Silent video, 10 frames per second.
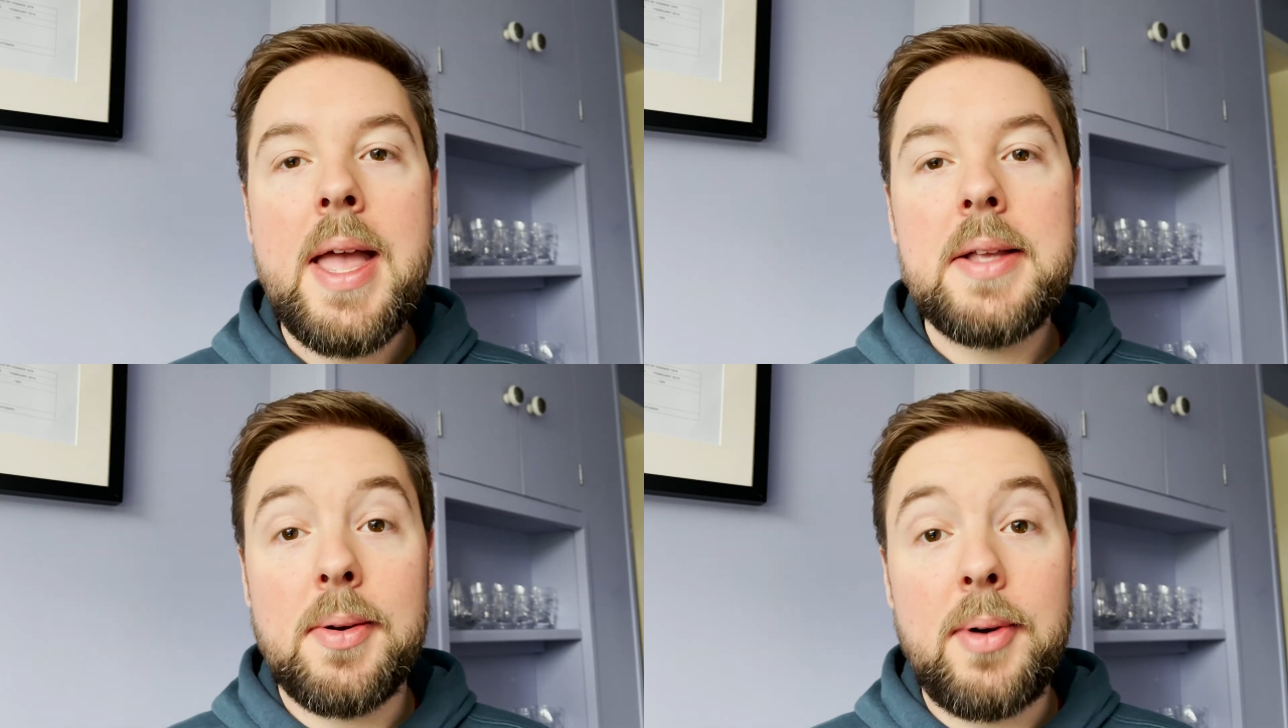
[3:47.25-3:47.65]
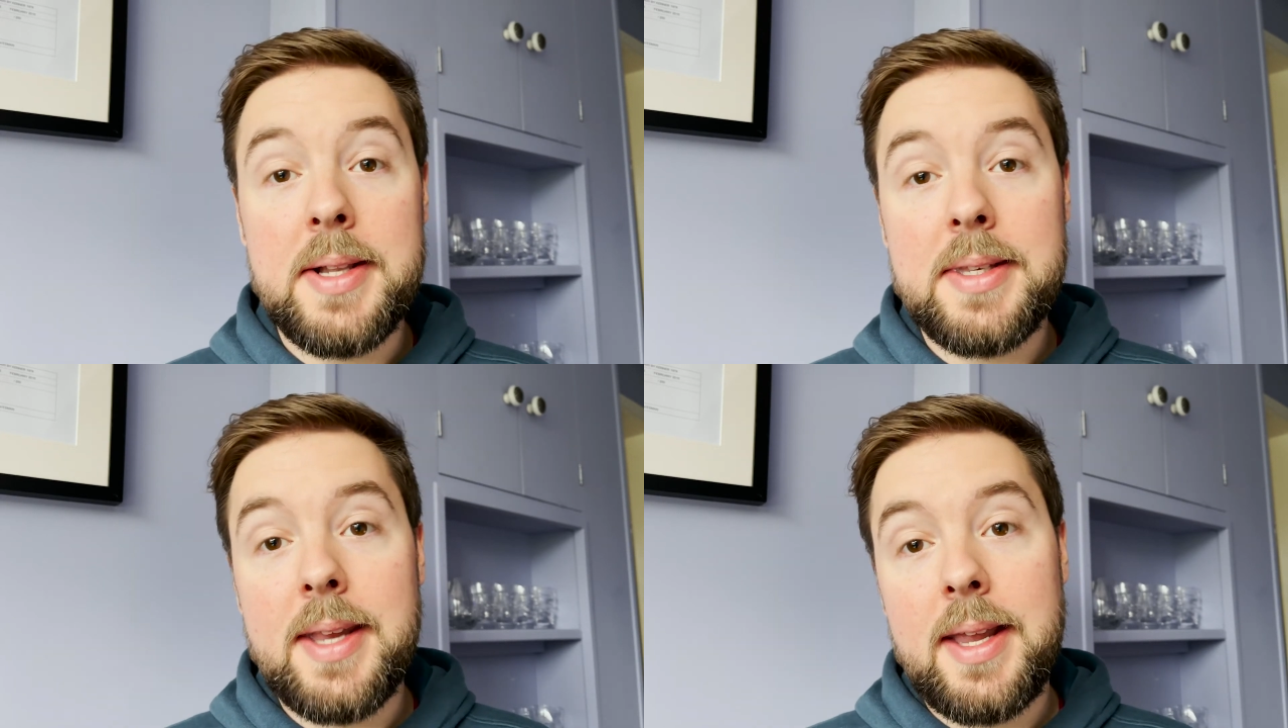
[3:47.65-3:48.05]
So what
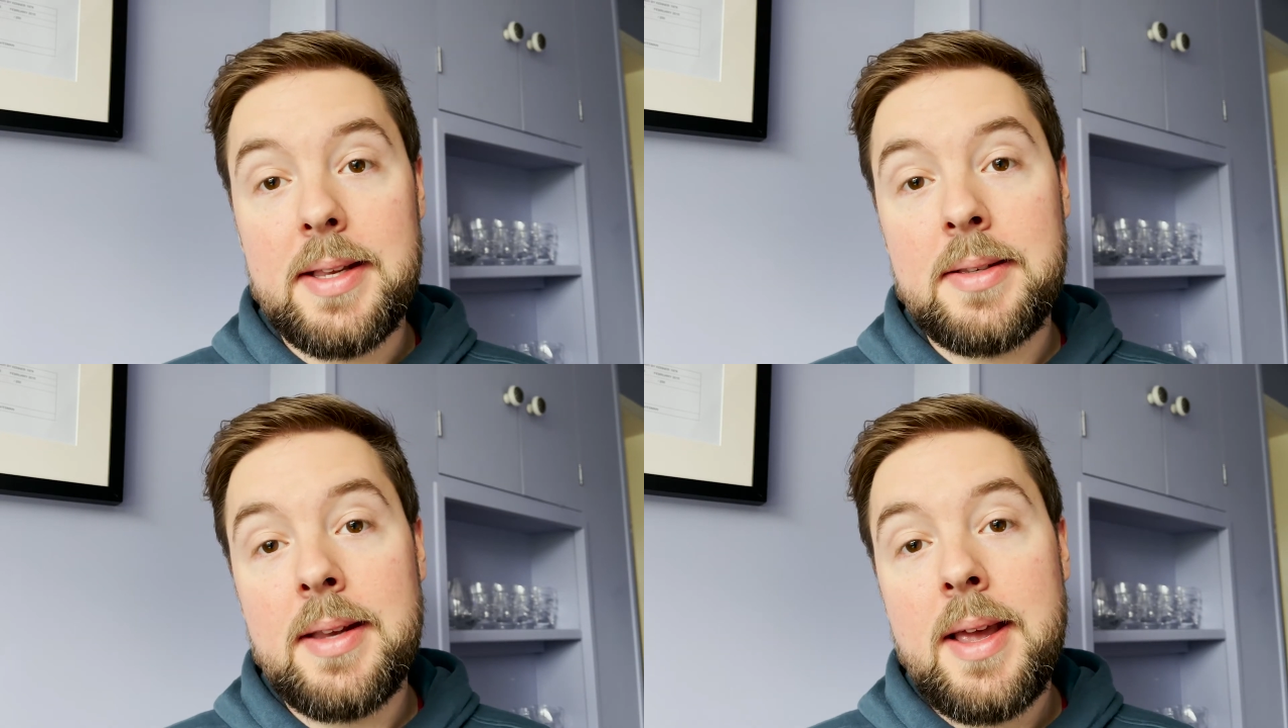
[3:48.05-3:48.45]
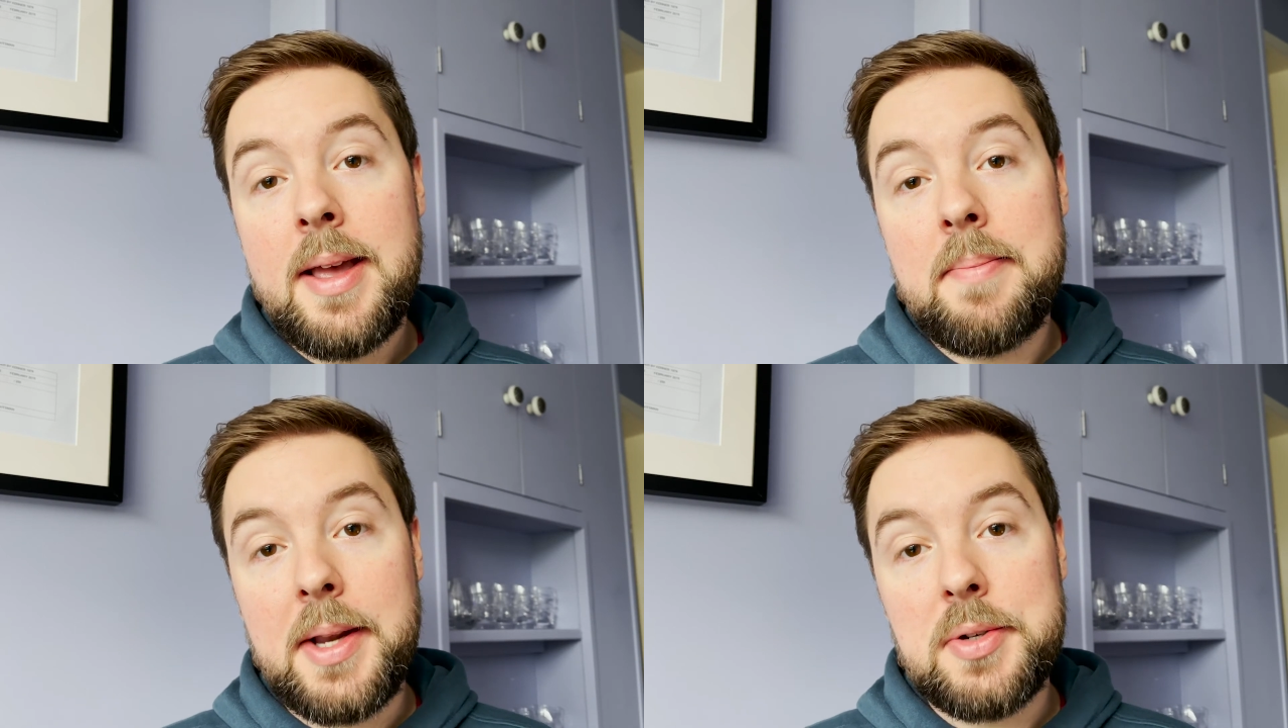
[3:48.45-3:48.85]
I'd say is
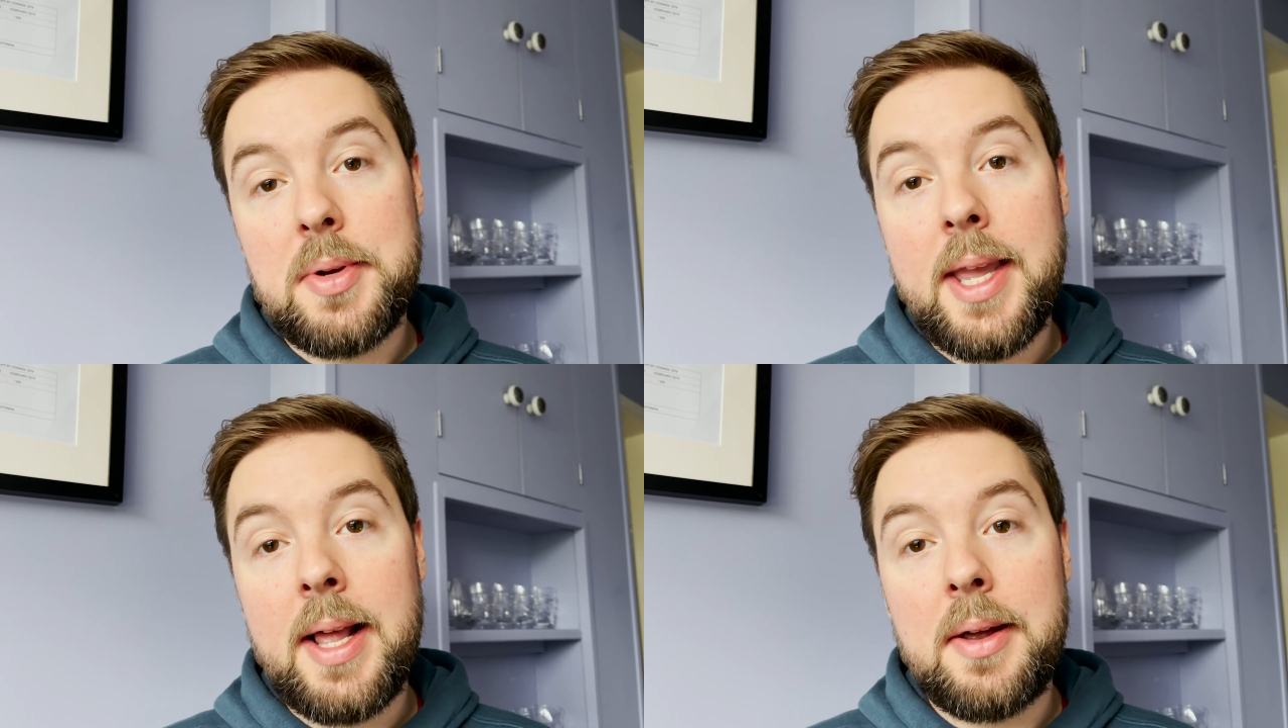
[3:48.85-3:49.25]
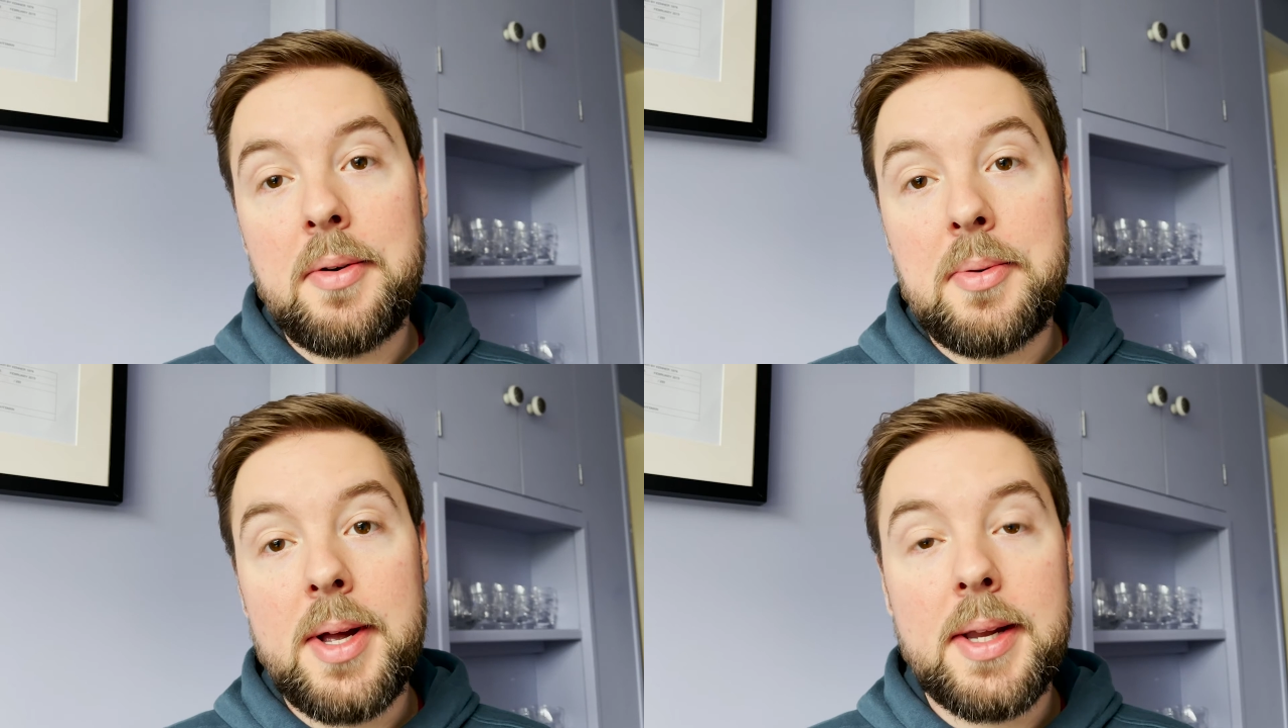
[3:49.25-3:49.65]
make sure you get a
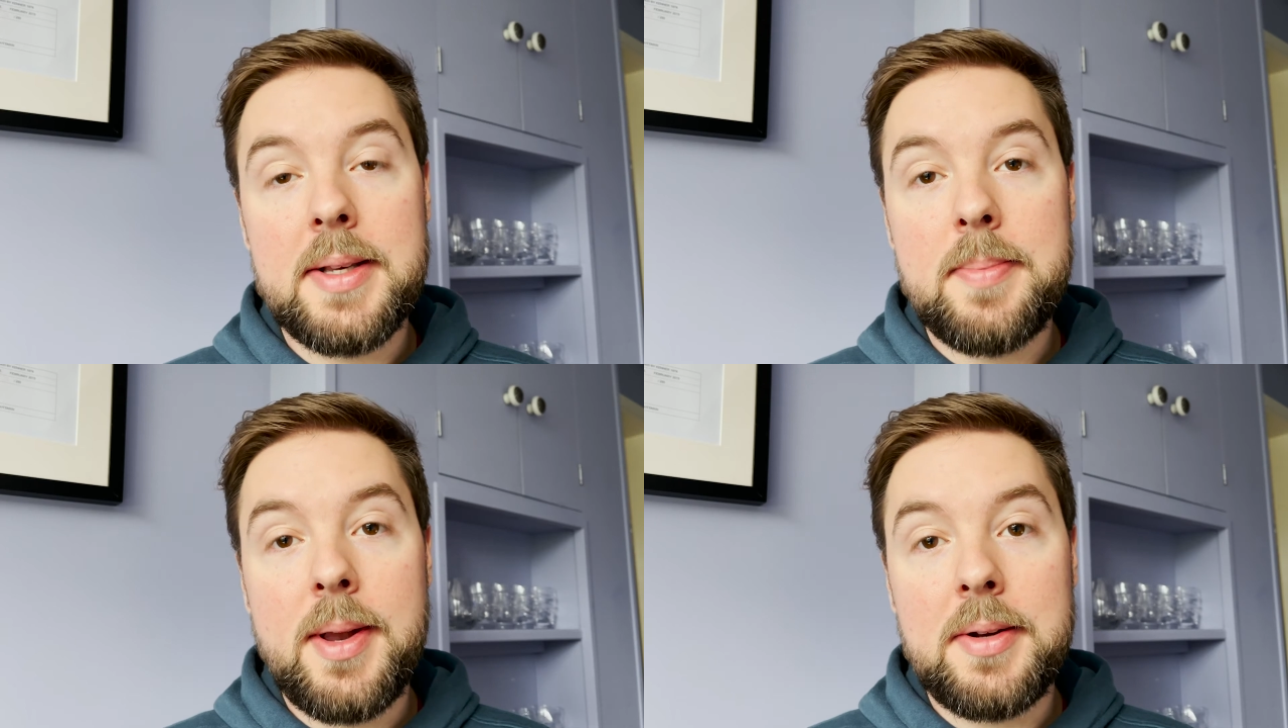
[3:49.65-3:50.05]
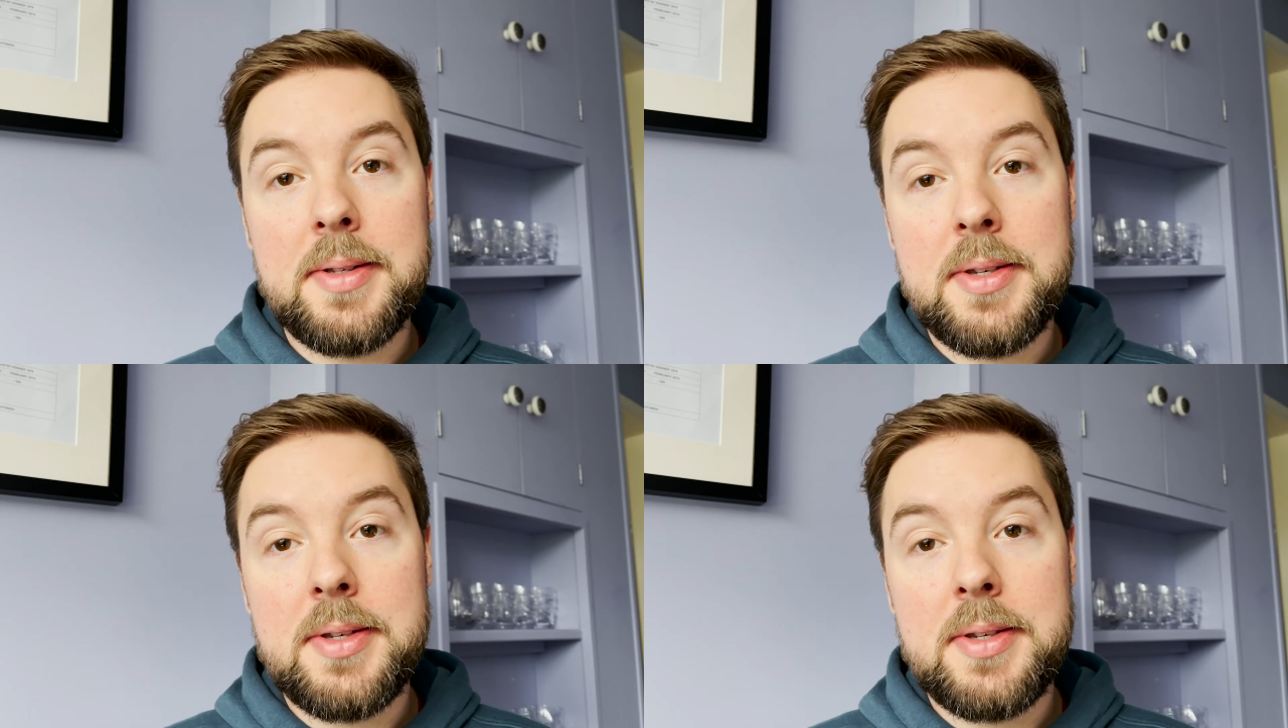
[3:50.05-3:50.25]
load of work experience